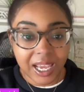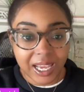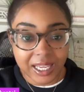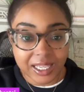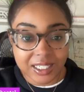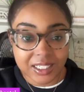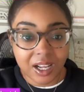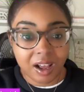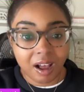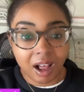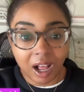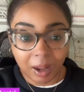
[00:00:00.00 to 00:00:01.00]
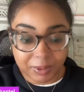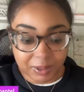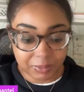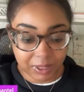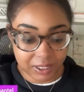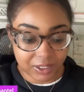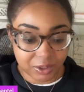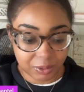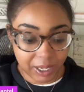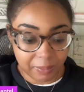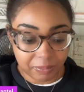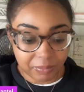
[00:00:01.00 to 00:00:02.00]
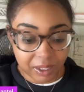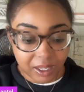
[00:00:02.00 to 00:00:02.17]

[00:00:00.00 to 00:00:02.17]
is optimized, right?